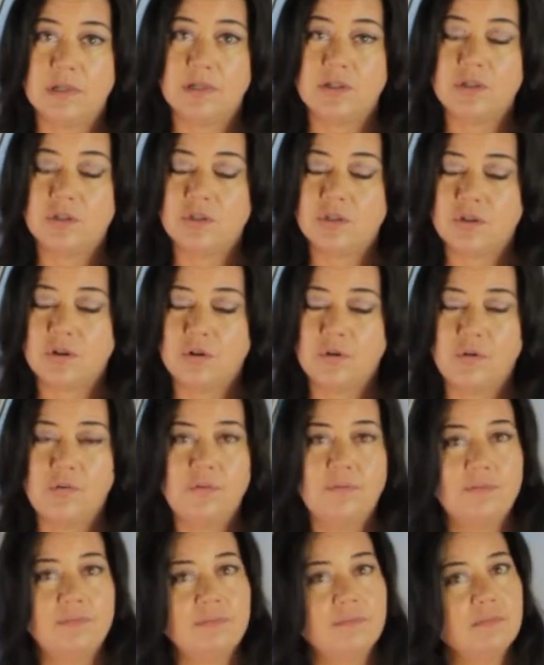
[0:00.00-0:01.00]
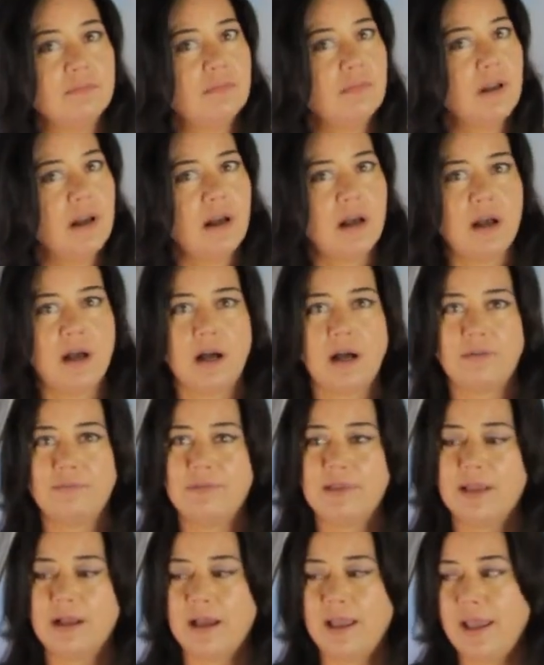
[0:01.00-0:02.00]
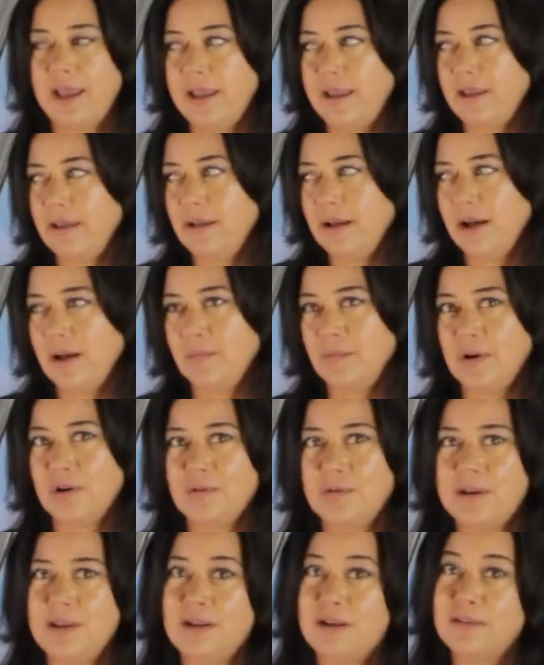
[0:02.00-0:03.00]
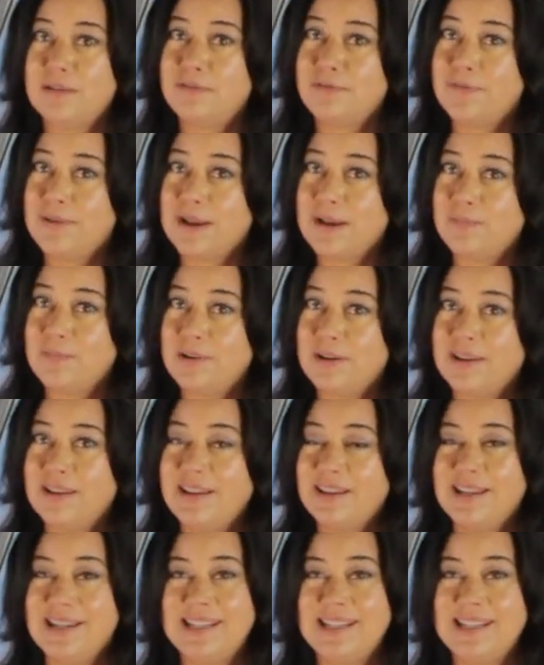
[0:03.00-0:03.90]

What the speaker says: So, hey, I'm already on the fabric,